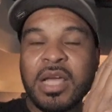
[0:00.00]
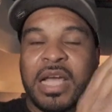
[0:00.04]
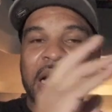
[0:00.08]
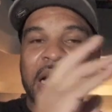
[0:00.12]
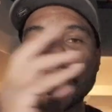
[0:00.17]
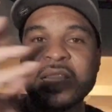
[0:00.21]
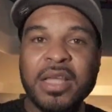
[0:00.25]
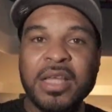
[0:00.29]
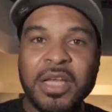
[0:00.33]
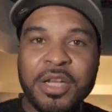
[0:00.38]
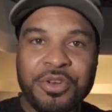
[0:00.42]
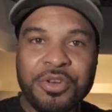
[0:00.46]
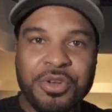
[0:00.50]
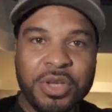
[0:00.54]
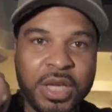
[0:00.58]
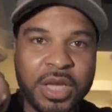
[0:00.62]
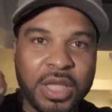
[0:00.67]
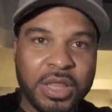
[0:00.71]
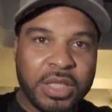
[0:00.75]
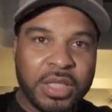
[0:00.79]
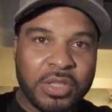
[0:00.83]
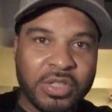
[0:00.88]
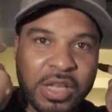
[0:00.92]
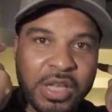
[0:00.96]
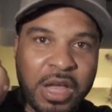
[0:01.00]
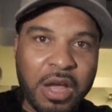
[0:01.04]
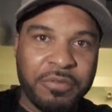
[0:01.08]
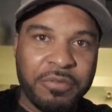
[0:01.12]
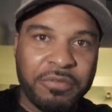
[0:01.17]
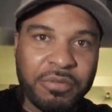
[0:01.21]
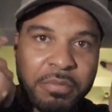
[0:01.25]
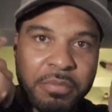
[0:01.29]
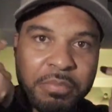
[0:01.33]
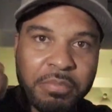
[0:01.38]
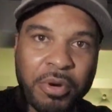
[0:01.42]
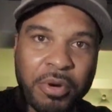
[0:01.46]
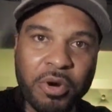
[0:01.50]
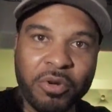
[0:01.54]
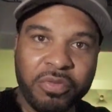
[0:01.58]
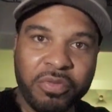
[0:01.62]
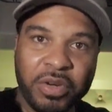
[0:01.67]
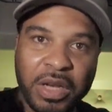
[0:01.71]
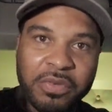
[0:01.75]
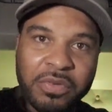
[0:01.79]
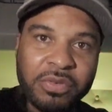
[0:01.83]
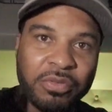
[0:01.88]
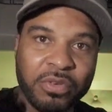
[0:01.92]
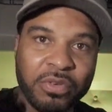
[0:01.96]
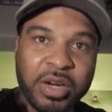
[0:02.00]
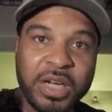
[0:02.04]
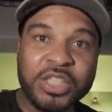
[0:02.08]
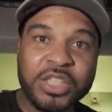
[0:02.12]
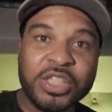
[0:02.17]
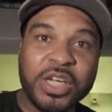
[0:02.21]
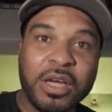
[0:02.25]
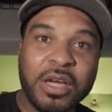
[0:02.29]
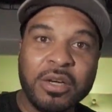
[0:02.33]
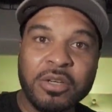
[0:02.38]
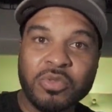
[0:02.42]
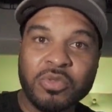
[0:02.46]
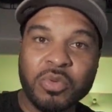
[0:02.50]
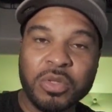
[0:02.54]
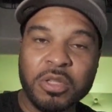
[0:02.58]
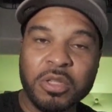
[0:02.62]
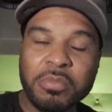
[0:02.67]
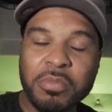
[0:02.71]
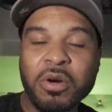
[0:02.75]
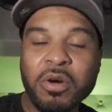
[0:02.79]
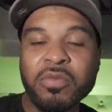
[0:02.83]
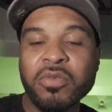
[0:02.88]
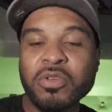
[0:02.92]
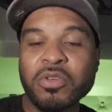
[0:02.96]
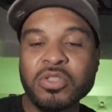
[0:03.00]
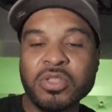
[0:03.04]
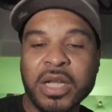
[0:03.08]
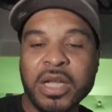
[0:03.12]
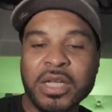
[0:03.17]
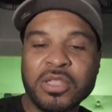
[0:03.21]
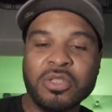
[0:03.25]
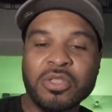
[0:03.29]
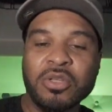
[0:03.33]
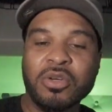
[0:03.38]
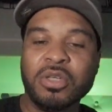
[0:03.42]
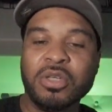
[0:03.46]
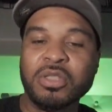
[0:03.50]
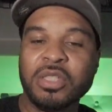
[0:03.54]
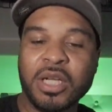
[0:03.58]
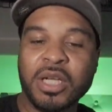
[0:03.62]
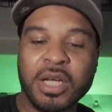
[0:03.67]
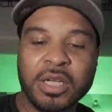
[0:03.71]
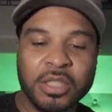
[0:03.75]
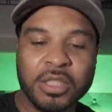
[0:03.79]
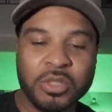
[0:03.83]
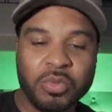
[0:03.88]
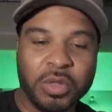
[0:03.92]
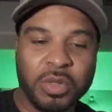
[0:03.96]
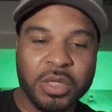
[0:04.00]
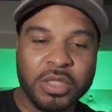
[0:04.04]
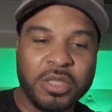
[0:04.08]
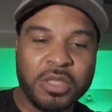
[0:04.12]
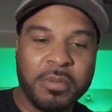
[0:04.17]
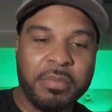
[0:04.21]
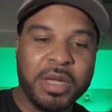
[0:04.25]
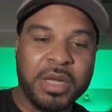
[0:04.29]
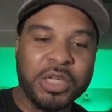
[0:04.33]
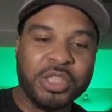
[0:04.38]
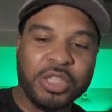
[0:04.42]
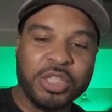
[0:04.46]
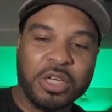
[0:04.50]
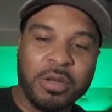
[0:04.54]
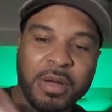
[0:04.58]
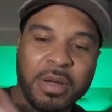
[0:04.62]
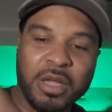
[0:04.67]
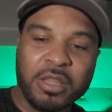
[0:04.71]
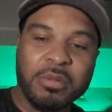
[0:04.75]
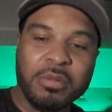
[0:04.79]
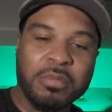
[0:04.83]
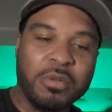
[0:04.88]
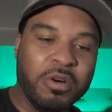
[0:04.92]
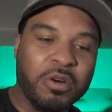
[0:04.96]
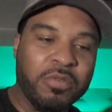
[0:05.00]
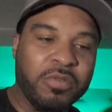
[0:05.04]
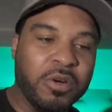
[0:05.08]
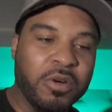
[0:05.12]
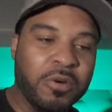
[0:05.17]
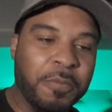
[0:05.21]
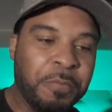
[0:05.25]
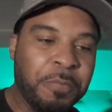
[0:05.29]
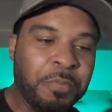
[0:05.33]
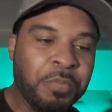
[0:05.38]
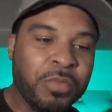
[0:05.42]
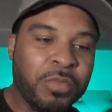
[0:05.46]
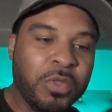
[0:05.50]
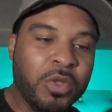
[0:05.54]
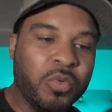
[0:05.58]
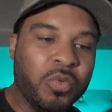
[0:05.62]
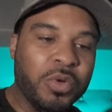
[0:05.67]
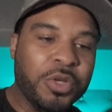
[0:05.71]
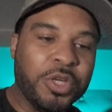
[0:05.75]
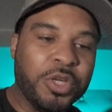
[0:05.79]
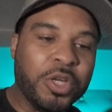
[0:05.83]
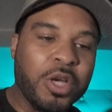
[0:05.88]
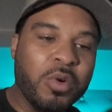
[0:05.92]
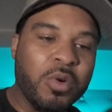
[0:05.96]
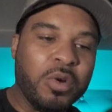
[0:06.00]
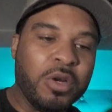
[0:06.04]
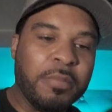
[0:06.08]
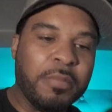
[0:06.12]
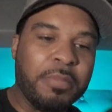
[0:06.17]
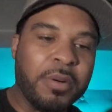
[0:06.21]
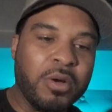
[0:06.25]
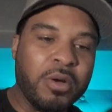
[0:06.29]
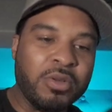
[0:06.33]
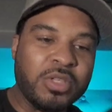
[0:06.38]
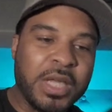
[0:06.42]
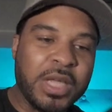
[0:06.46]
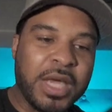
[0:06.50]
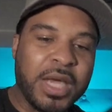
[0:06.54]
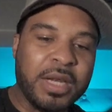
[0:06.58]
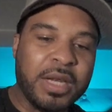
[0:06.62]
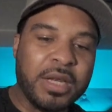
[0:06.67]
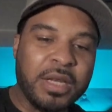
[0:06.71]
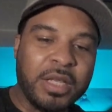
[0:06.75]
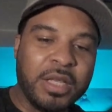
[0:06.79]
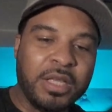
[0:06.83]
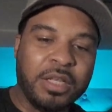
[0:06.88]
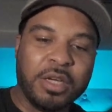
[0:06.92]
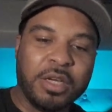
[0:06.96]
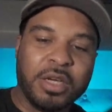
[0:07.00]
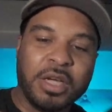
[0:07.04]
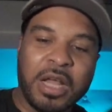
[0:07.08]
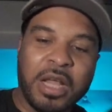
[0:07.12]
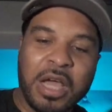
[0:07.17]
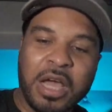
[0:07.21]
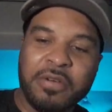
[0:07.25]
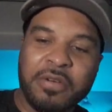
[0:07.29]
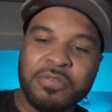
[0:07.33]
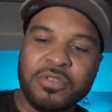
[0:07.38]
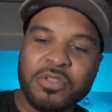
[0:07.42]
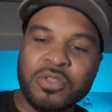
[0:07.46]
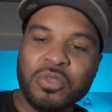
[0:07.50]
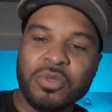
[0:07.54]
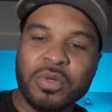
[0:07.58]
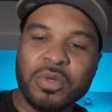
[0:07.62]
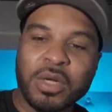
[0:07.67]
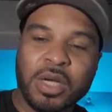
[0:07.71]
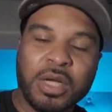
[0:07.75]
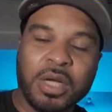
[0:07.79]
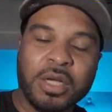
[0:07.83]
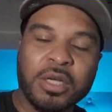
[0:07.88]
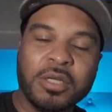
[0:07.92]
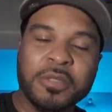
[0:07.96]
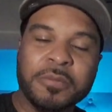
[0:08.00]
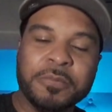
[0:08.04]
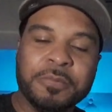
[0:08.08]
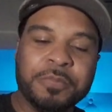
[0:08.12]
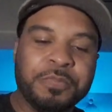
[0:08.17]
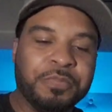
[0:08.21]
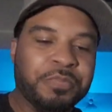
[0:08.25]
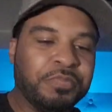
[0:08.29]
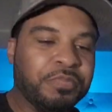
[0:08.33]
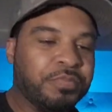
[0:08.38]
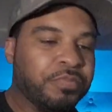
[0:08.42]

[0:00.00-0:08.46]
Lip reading: And then you get the sound from both left and right channels with the Movo. So that's the only thing I just wanted to mention about the Movo. When you go into post editing, you're gonna have to,